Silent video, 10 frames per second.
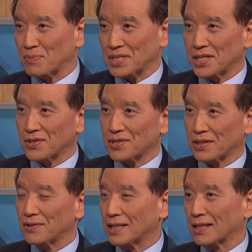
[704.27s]
procedures,
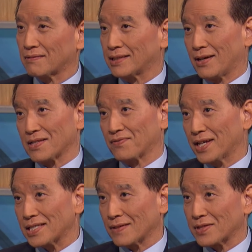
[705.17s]
including 3,000
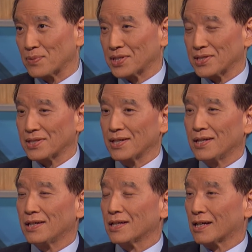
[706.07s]
facelifts, which is
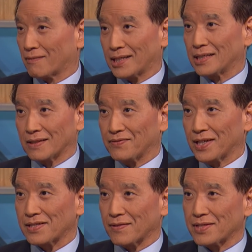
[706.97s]
a great deal of
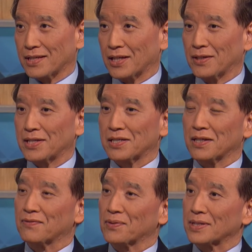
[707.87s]
facelifts, and they should
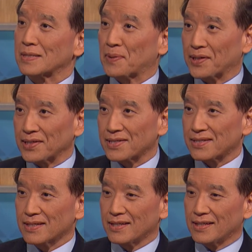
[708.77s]
look for experience
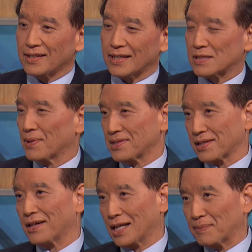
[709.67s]
as well as
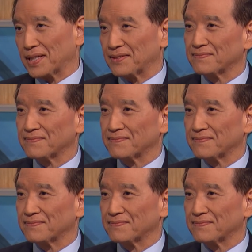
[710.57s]
economy.